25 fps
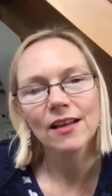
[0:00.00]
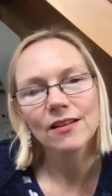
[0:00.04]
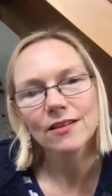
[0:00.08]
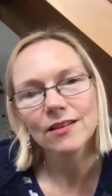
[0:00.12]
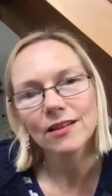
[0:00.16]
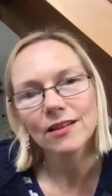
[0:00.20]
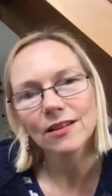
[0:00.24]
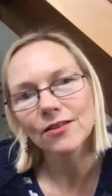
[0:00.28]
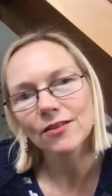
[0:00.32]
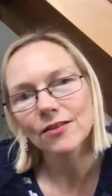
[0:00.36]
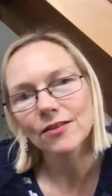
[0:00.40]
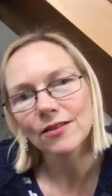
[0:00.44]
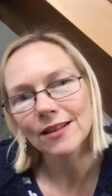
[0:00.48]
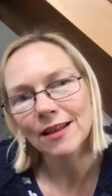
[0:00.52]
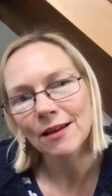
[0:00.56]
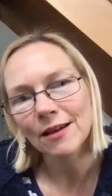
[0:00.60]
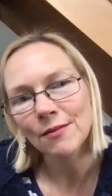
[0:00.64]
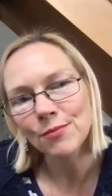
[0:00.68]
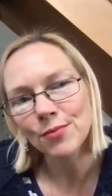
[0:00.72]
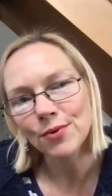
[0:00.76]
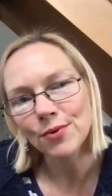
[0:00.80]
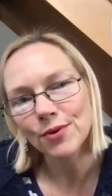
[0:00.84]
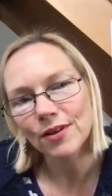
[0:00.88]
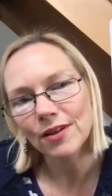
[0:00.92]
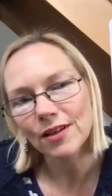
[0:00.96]
So the
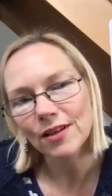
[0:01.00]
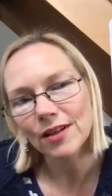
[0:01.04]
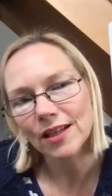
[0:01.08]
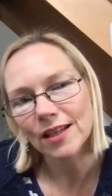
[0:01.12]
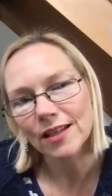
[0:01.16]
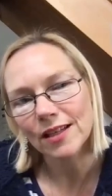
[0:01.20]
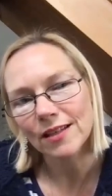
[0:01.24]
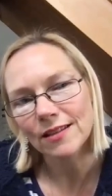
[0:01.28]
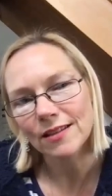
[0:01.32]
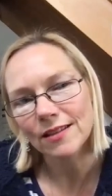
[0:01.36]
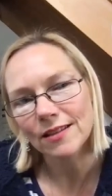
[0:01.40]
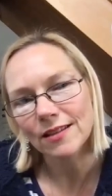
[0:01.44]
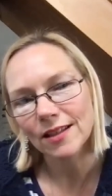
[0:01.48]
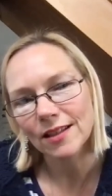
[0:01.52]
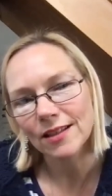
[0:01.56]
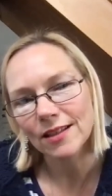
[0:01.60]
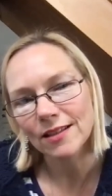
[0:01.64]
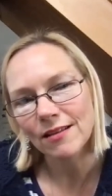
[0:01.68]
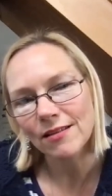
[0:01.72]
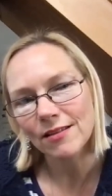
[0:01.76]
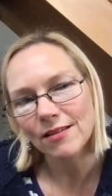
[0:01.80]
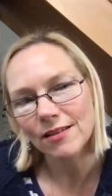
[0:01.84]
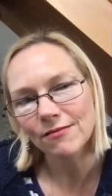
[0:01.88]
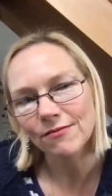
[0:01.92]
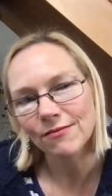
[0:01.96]
Emperor is, he's
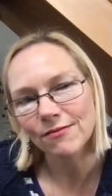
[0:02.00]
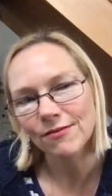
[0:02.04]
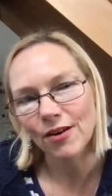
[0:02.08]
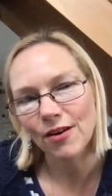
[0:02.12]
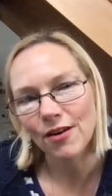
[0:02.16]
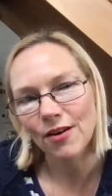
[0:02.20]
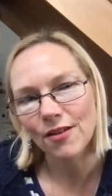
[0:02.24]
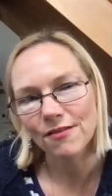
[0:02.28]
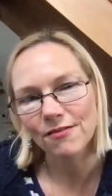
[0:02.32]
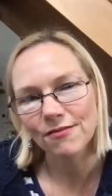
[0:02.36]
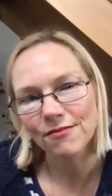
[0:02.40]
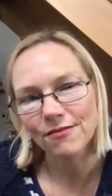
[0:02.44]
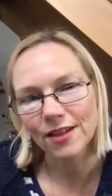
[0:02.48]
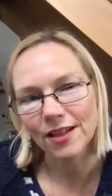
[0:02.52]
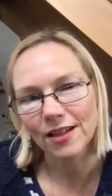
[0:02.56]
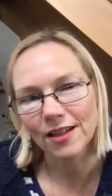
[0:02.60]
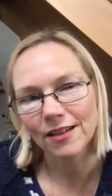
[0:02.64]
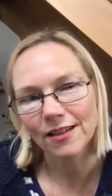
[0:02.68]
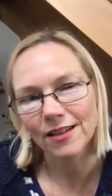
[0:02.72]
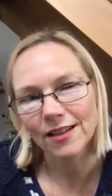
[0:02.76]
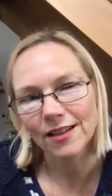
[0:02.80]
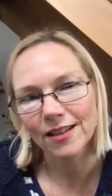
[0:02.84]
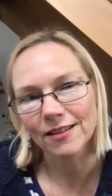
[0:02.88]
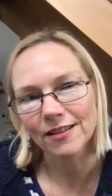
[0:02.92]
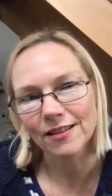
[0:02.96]
like the father
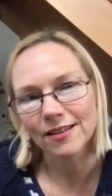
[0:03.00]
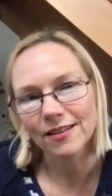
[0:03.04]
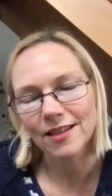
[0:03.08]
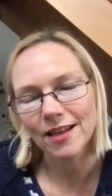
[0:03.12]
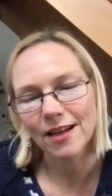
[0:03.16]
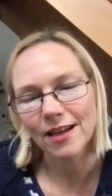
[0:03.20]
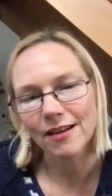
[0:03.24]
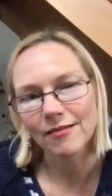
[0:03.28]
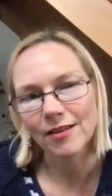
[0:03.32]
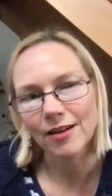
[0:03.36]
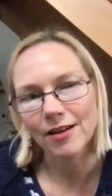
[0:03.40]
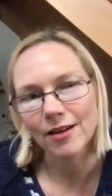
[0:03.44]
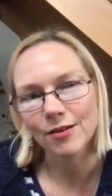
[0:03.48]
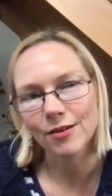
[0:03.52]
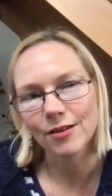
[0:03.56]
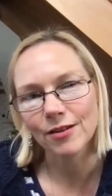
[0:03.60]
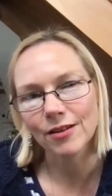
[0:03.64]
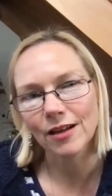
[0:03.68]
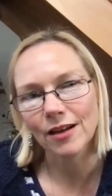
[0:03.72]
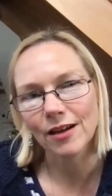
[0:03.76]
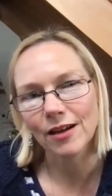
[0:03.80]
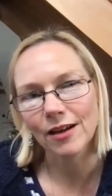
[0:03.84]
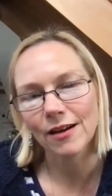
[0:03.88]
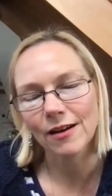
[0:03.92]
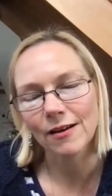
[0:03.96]
figure in the Tarot.
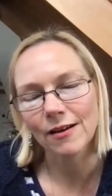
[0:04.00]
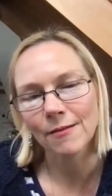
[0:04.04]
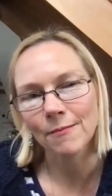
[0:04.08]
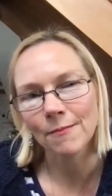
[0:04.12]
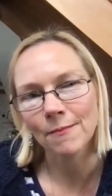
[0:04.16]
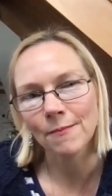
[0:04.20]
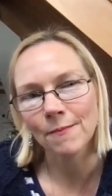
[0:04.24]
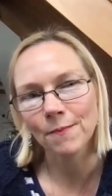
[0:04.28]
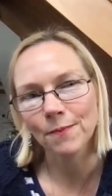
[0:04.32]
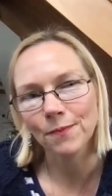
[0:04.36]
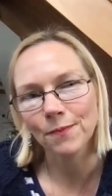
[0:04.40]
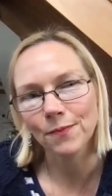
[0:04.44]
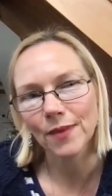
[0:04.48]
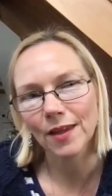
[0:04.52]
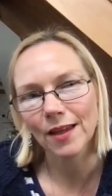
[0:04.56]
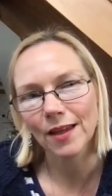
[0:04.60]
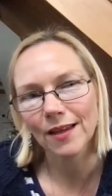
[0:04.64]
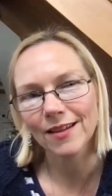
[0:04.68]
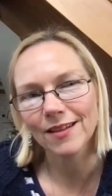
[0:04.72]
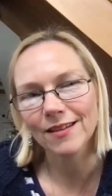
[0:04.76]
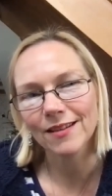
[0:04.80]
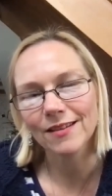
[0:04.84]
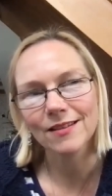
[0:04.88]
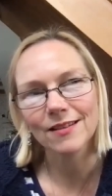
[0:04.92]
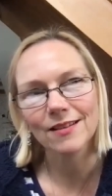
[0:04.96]

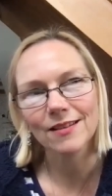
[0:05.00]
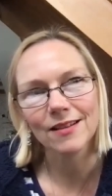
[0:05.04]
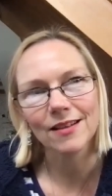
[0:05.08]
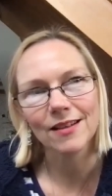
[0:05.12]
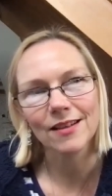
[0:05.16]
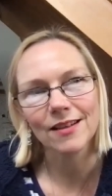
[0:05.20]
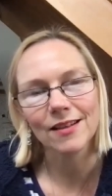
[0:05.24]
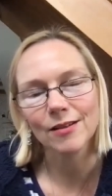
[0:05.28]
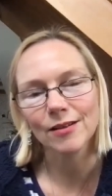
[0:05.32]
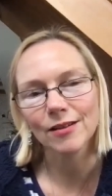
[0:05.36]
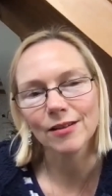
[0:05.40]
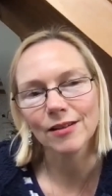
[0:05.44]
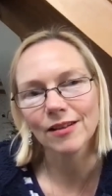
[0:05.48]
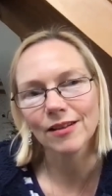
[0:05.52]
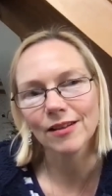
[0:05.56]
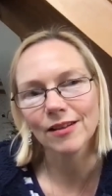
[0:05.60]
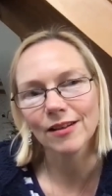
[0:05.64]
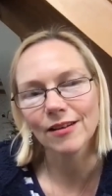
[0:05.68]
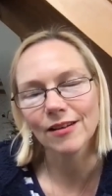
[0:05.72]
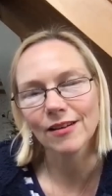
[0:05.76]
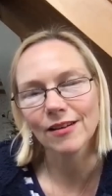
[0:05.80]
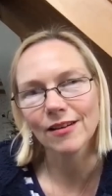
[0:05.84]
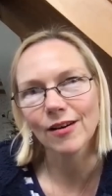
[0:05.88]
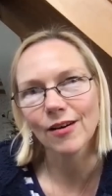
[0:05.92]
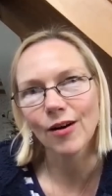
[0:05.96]
He is the
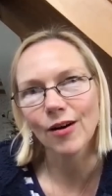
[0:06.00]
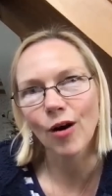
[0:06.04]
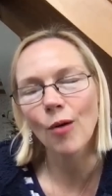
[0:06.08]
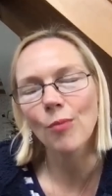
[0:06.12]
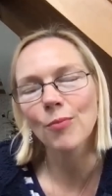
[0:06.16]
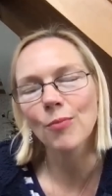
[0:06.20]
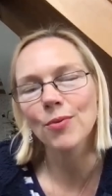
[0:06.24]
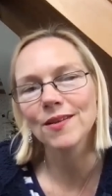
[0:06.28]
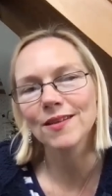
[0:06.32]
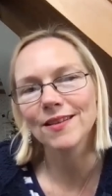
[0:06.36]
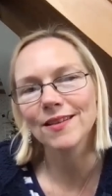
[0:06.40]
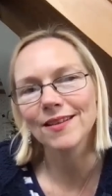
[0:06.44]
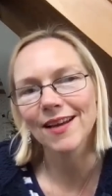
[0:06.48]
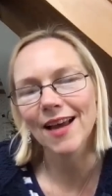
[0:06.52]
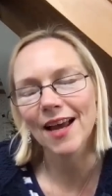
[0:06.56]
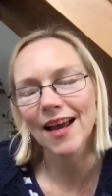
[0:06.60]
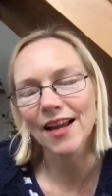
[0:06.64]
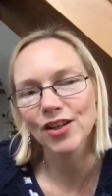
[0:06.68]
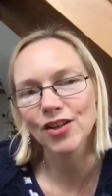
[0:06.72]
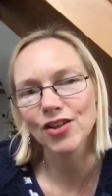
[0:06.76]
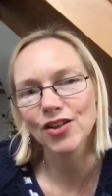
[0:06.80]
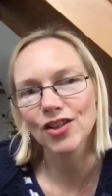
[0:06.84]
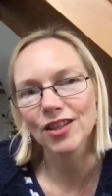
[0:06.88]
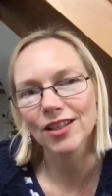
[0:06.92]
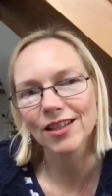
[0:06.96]
opposite
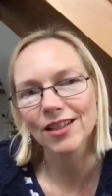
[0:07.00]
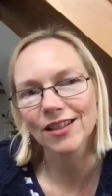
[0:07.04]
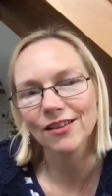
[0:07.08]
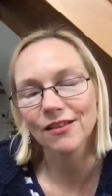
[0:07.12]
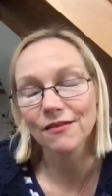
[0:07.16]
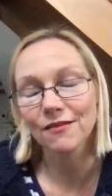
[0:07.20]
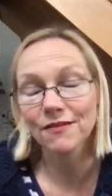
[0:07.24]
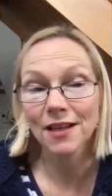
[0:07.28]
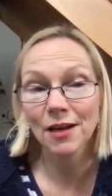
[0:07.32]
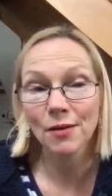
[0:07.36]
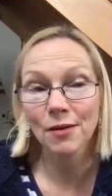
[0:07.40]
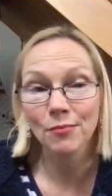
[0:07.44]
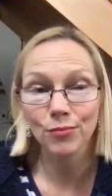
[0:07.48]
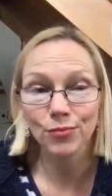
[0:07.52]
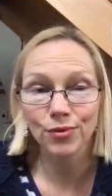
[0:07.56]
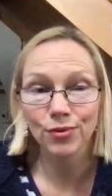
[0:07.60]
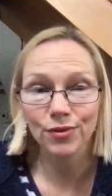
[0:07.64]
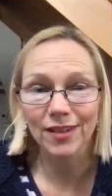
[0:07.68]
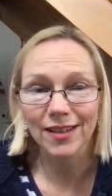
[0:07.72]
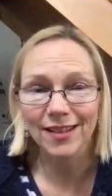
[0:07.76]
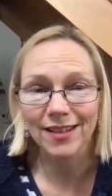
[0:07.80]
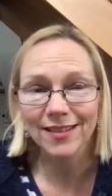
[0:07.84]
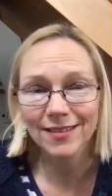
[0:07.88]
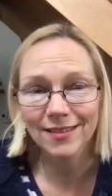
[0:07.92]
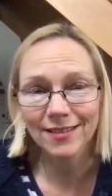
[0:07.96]
energy of the
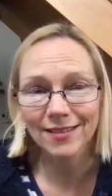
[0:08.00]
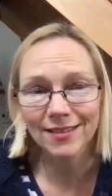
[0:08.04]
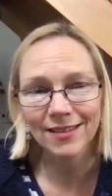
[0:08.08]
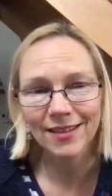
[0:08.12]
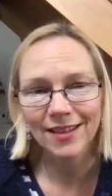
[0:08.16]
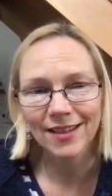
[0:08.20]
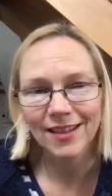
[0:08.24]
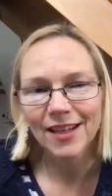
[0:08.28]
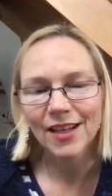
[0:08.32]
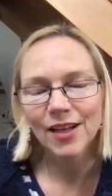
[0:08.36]
Empress,